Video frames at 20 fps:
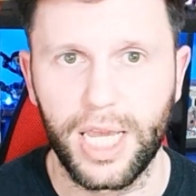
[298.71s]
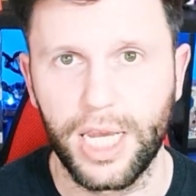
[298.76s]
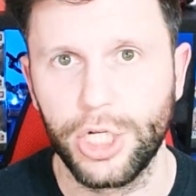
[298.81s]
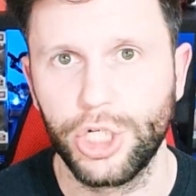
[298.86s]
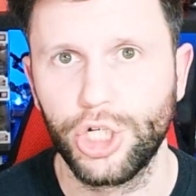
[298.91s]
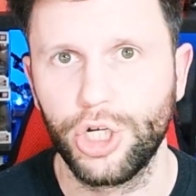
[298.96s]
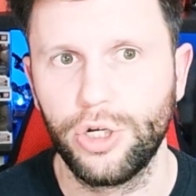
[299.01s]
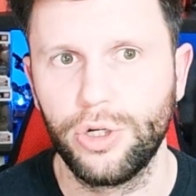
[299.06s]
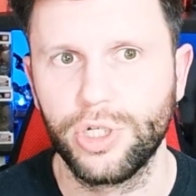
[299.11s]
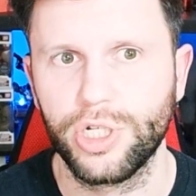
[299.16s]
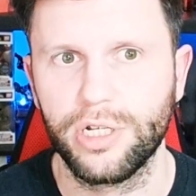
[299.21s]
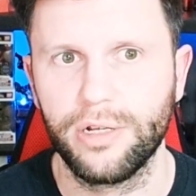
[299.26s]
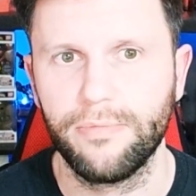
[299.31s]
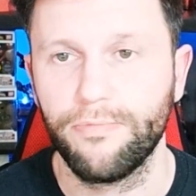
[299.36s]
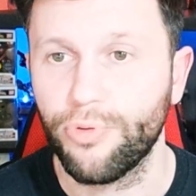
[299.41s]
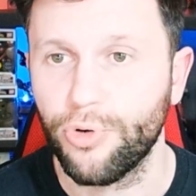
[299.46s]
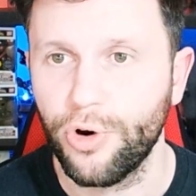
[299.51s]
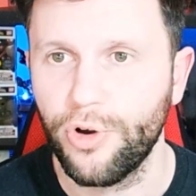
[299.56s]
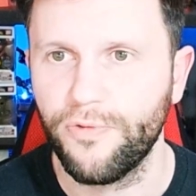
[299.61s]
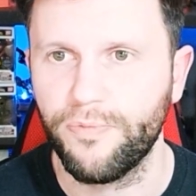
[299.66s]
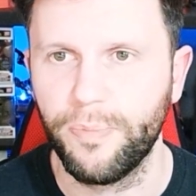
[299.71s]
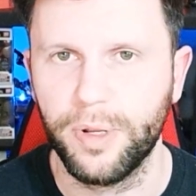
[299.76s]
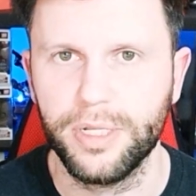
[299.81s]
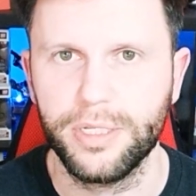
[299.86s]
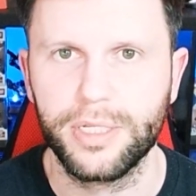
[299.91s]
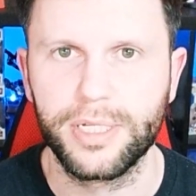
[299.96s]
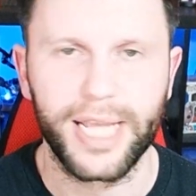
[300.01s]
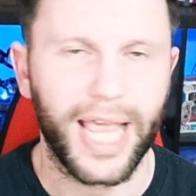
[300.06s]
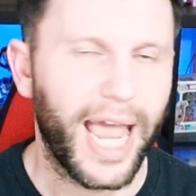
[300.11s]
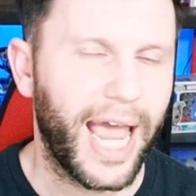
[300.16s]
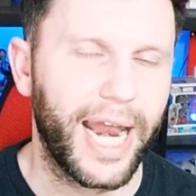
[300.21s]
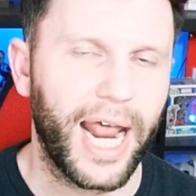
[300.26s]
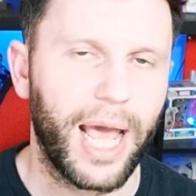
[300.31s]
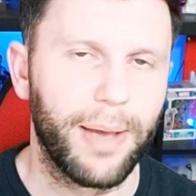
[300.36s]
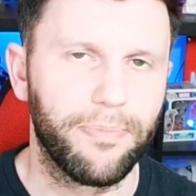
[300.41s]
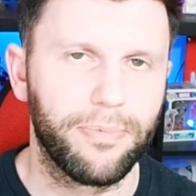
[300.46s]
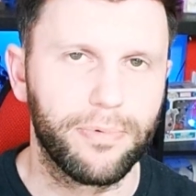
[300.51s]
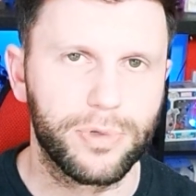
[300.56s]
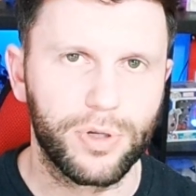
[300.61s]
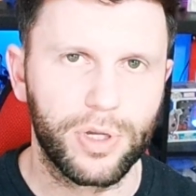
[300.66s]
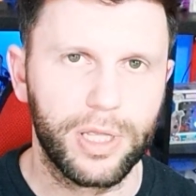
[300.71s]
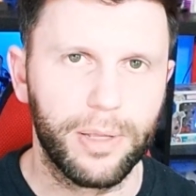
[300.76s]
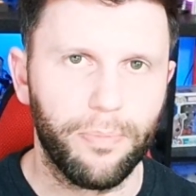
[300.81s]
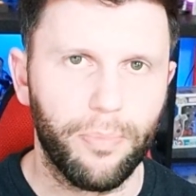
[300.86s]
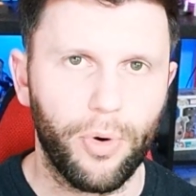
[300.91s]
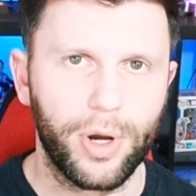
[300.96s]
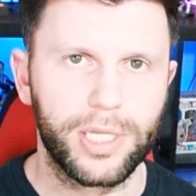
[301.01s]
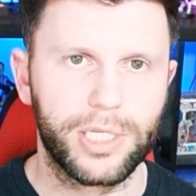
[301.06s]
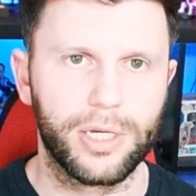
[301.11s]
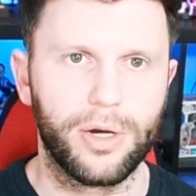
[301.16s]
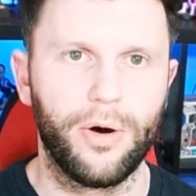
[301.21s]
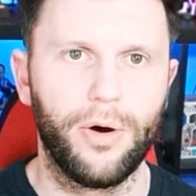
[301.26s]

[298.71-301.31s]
issues and improvements can happen between the point